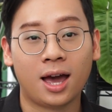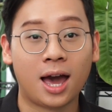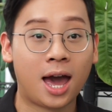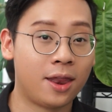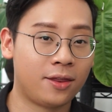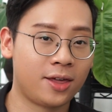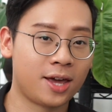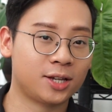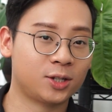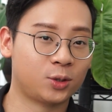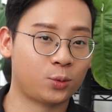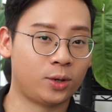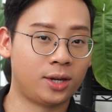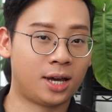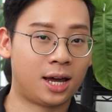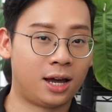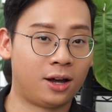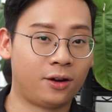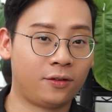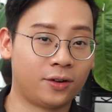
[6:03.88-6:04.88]
And next
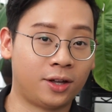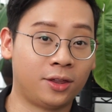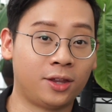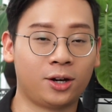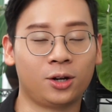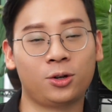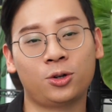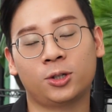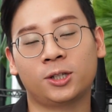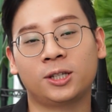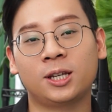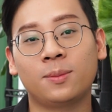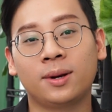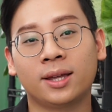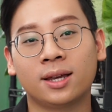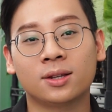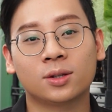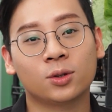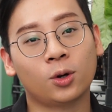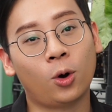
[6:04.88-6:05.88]
we have another good
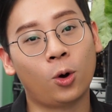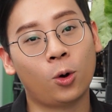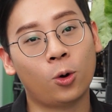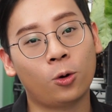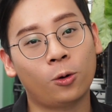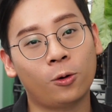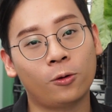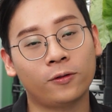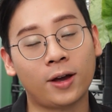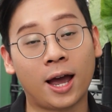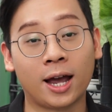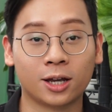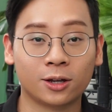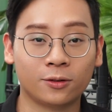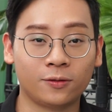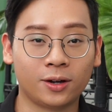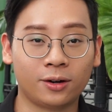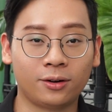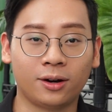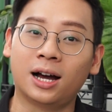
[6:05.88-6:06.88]
siblings of
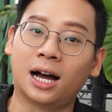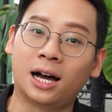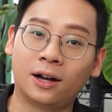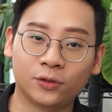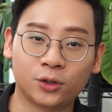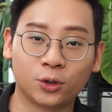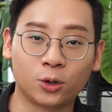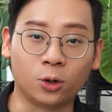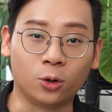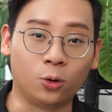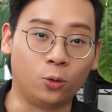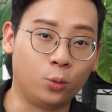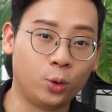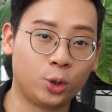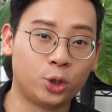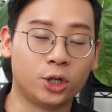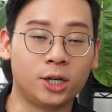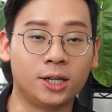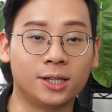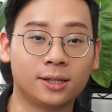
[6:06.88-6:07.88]
Echeveria Afterglow,
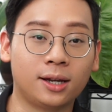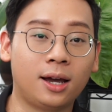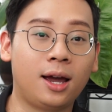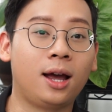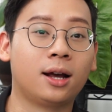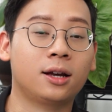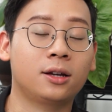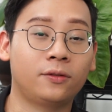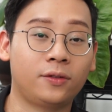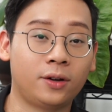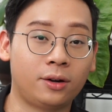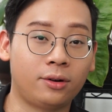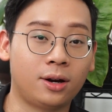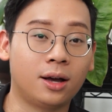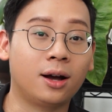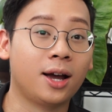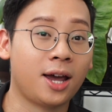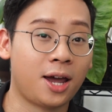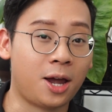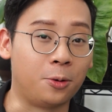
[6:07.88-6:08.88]
which is
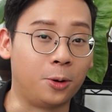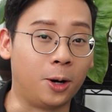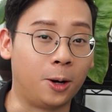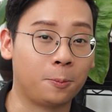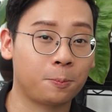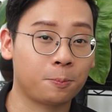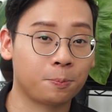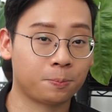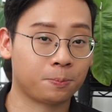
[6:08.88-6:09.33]
Echeveria Hera.